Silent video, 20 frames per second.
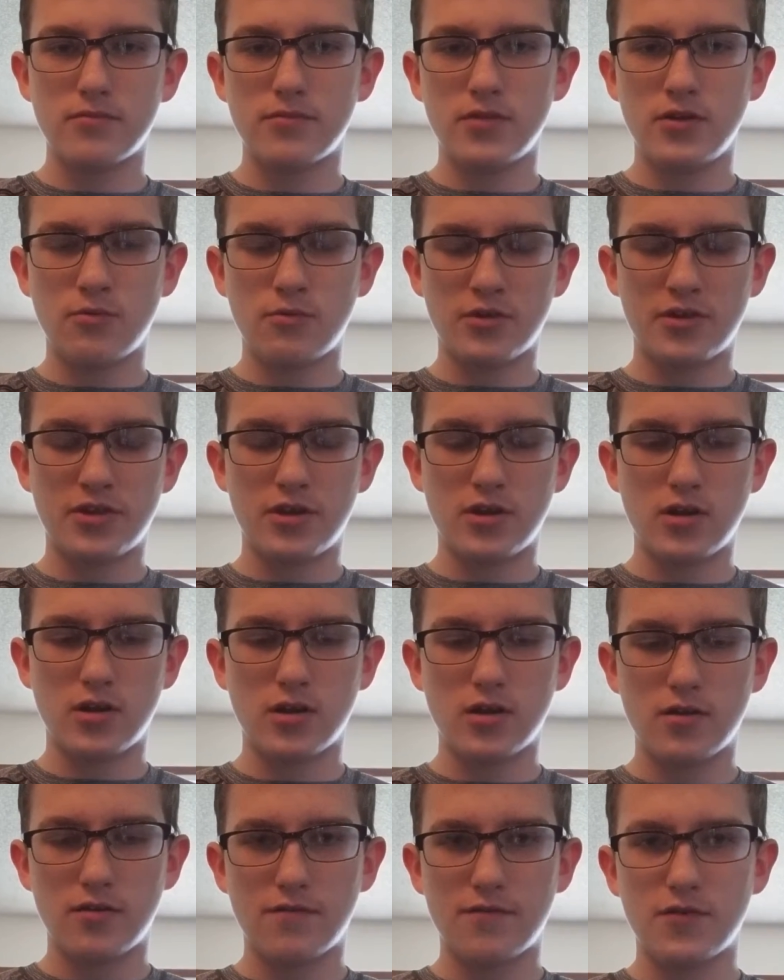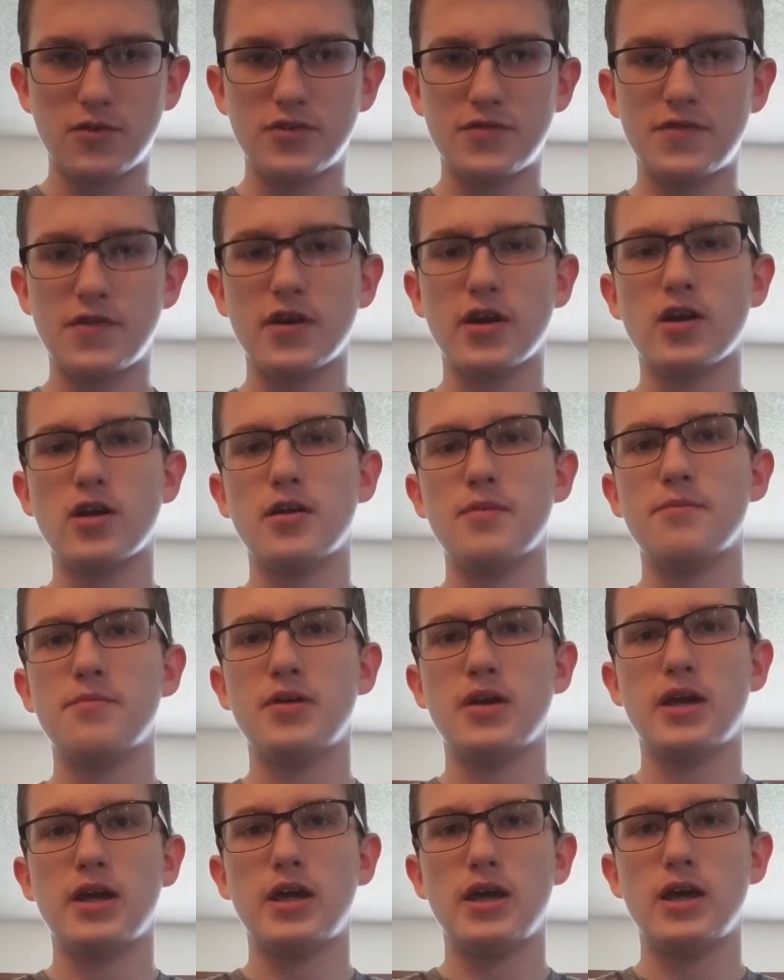with your first finger and
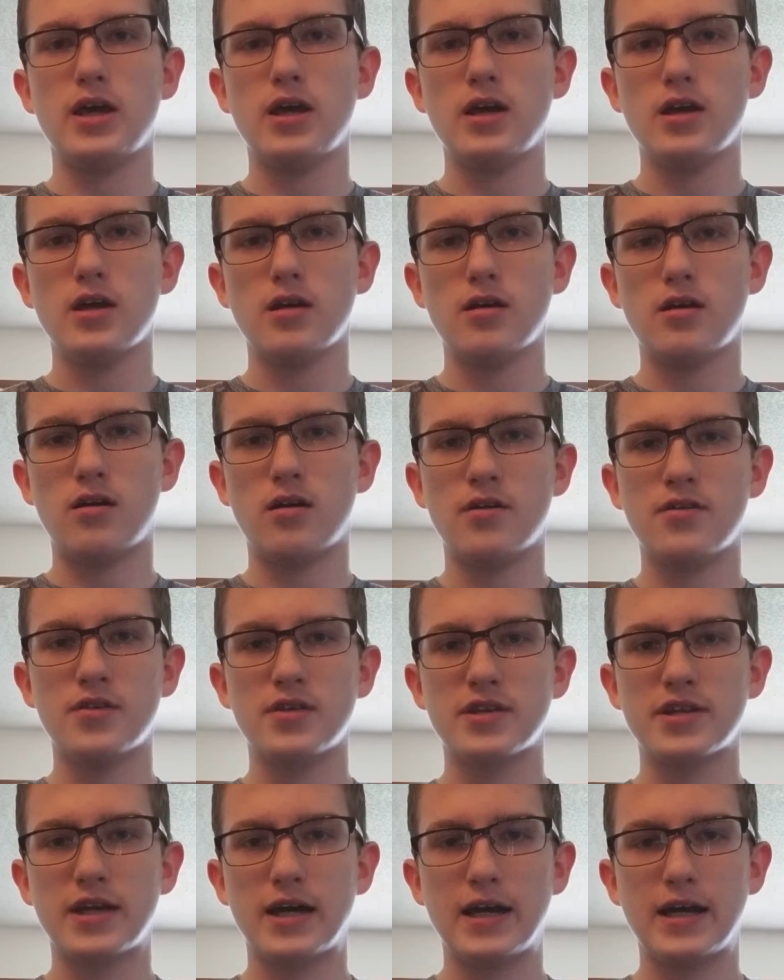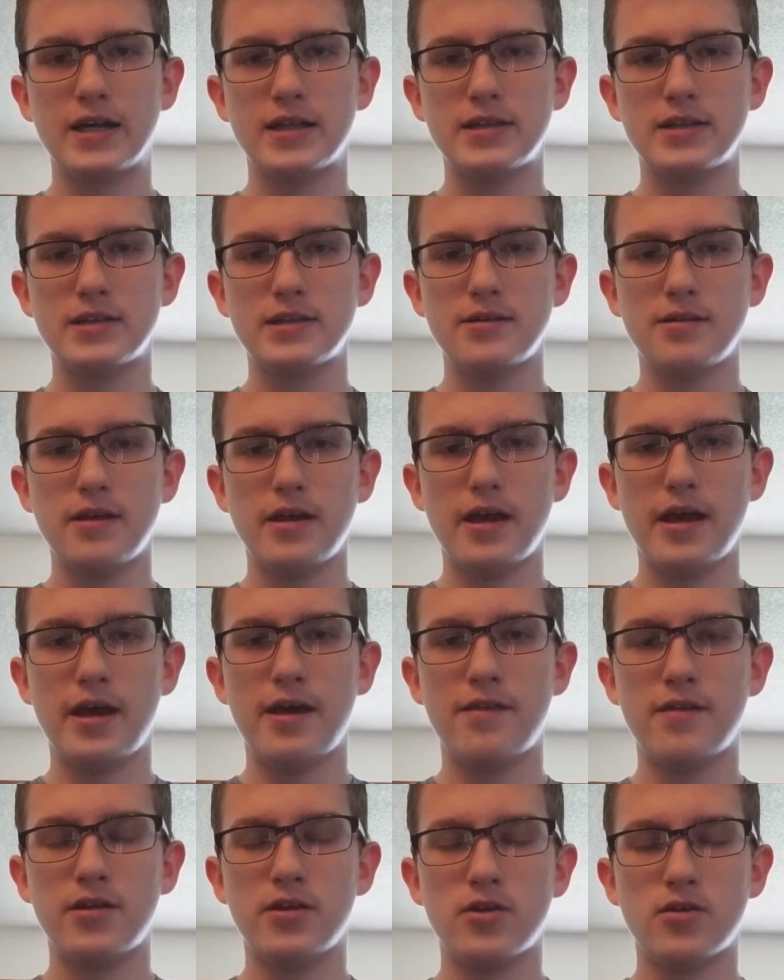pinky on the sides,
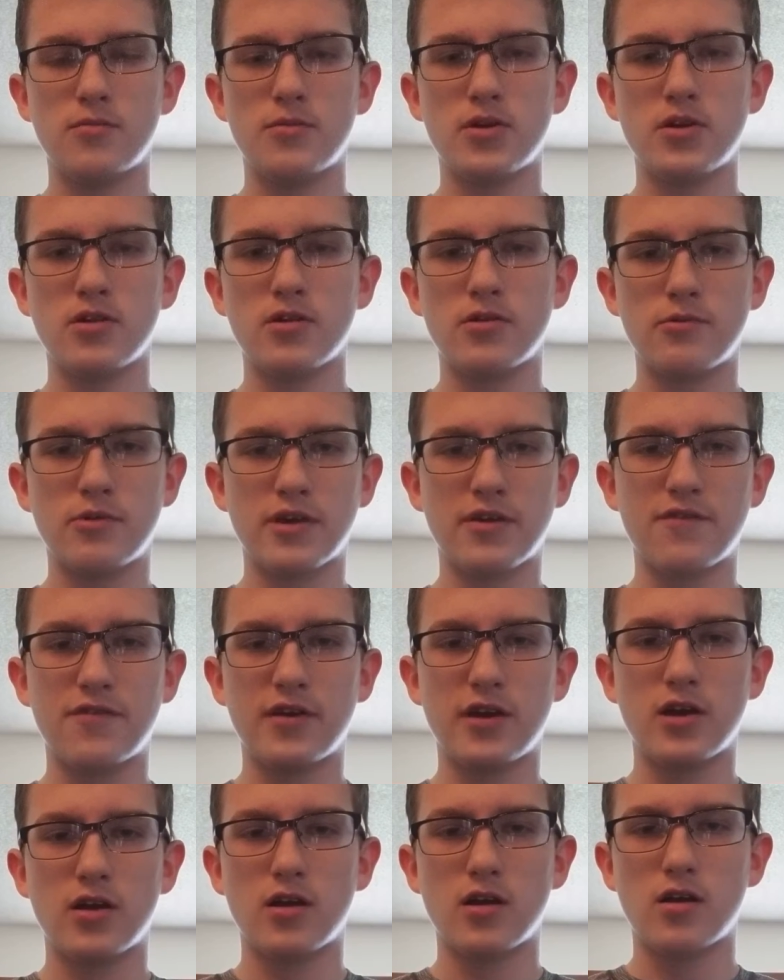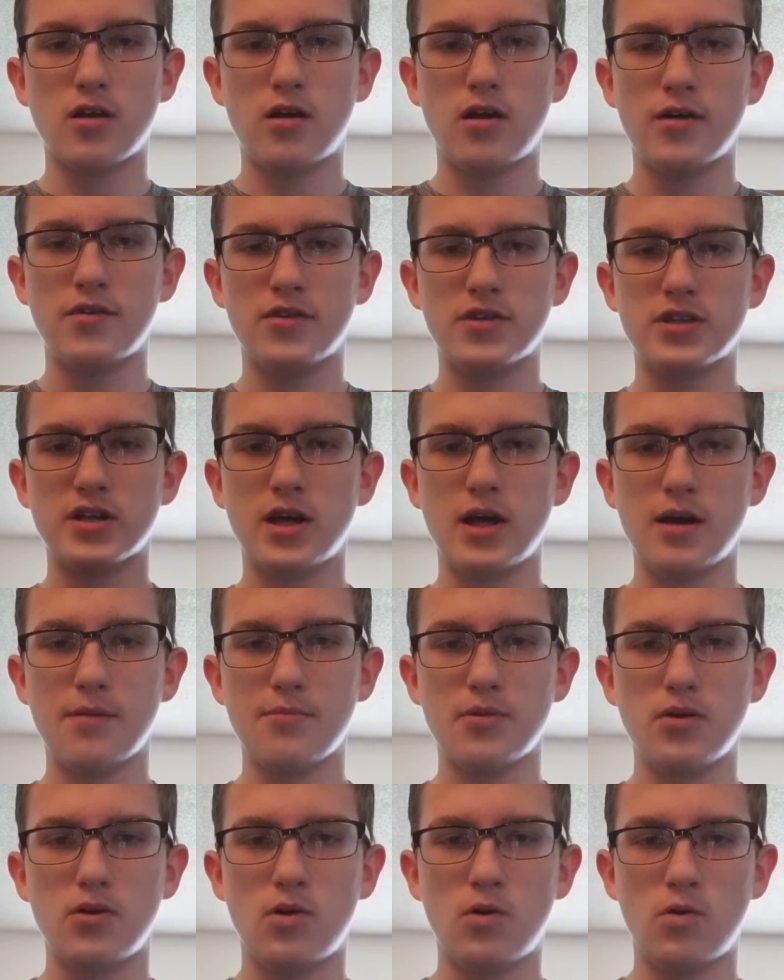and then your middle and ring finger on the
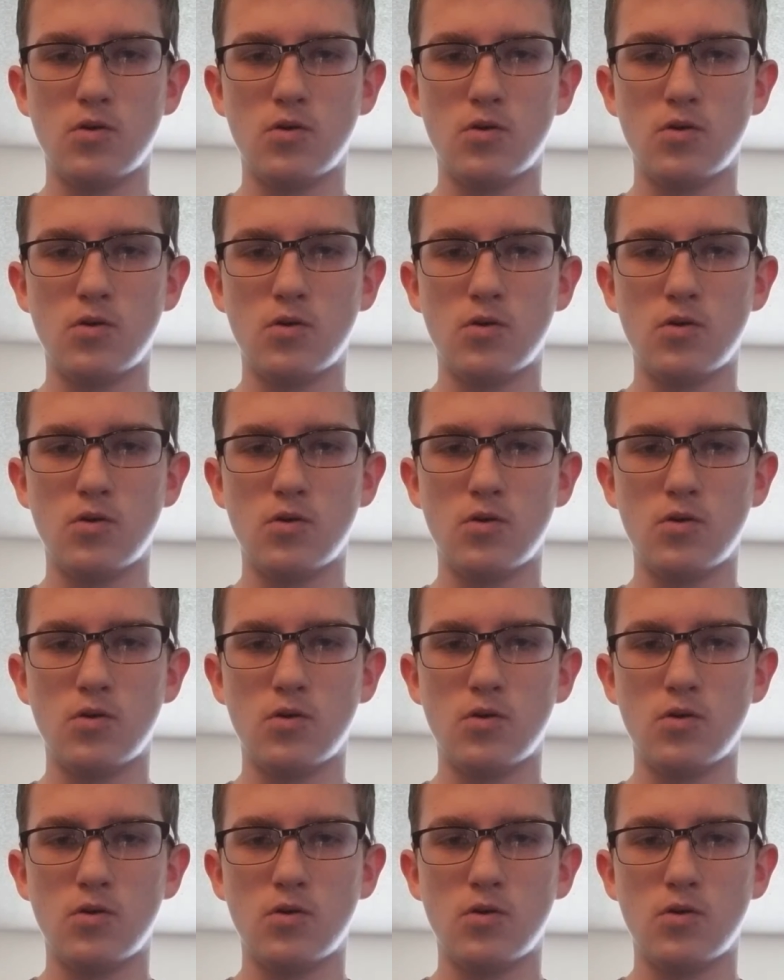top,